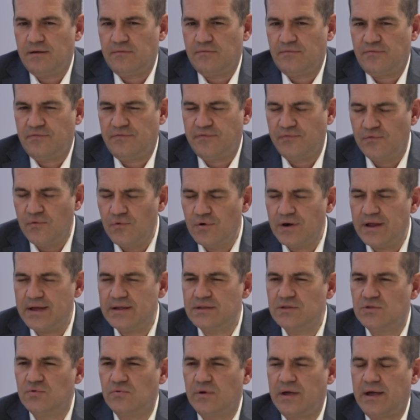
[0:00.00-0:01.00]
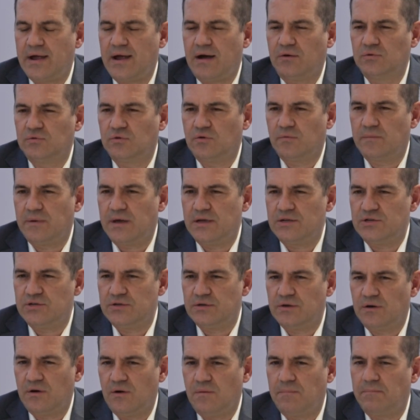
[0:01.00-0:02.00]
full end-to-end
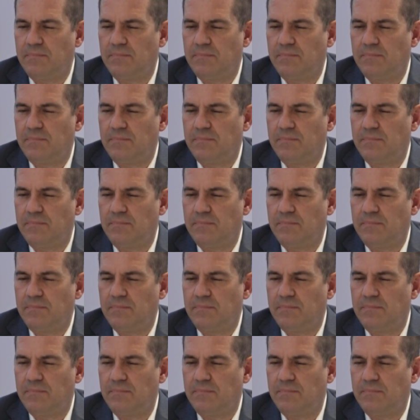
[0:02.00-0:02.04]
automation or